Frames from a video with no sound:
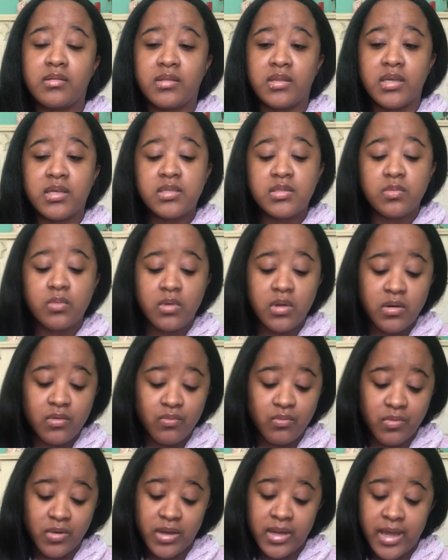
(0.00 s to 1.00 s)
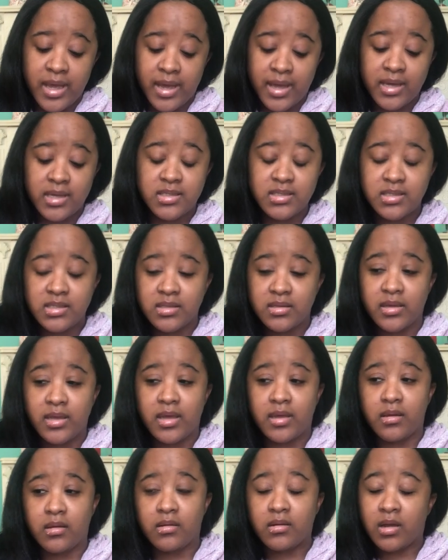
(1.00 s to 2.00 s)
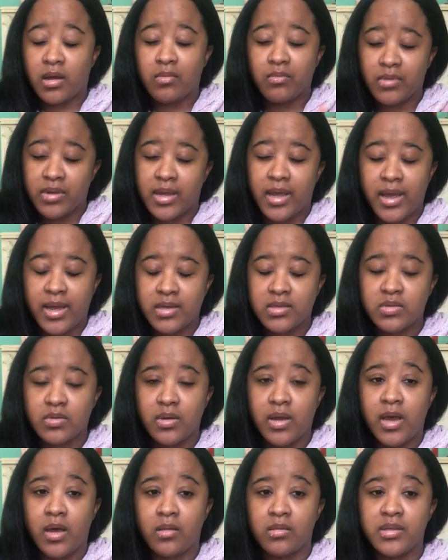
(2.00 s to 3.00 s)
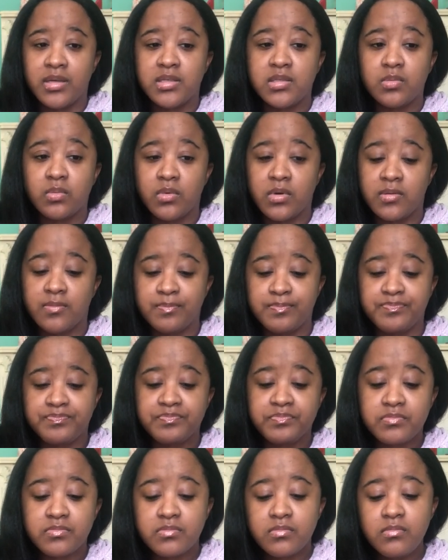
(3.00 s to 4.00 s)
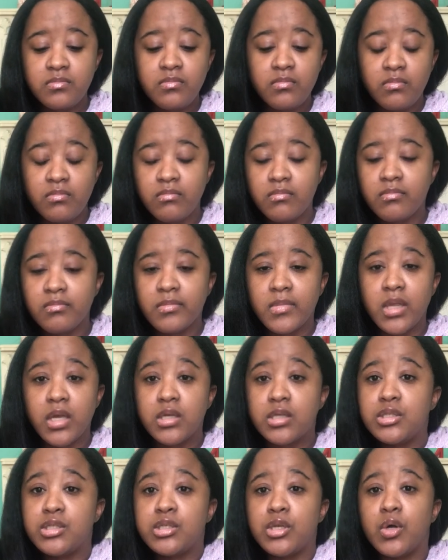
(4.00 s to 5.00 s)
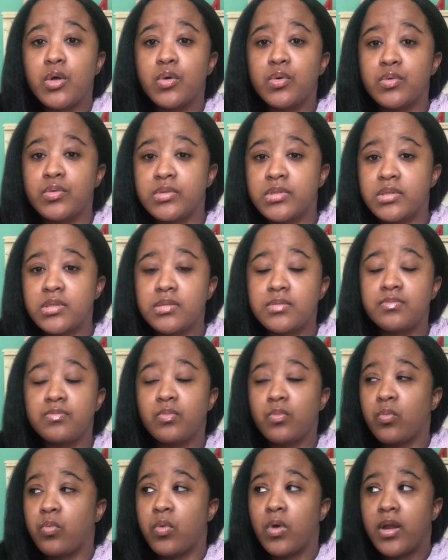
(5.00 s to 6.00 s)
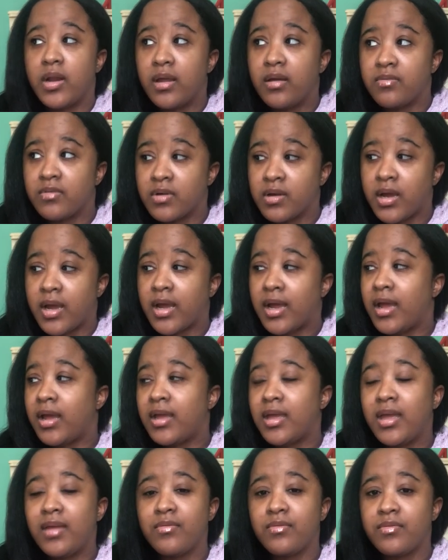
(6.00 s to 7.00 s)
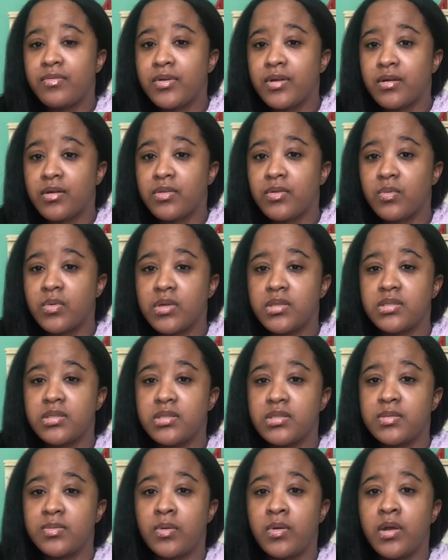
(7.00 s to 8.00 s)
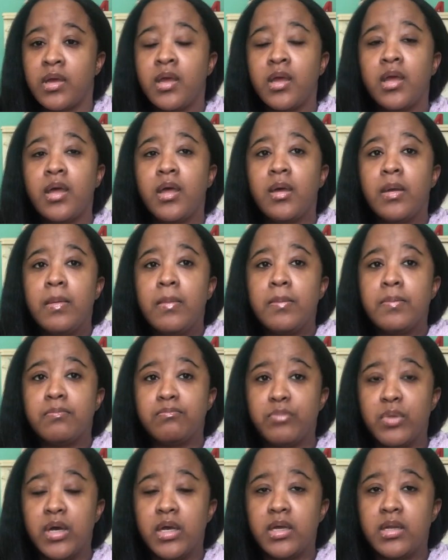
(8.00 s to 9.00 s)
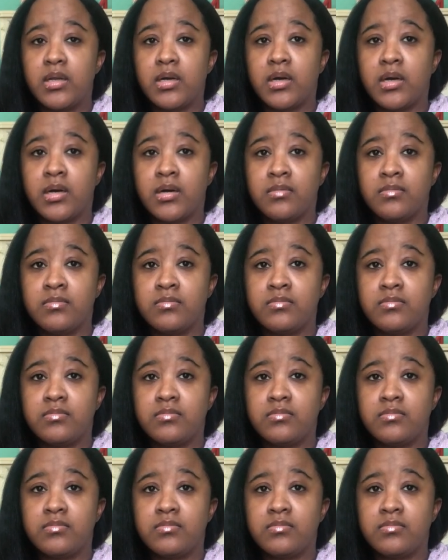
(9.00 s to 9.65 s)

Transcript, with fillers: this one reacts, not reacts, or how this one shows, whatever. I, I can't even figure out the words at this point. But um,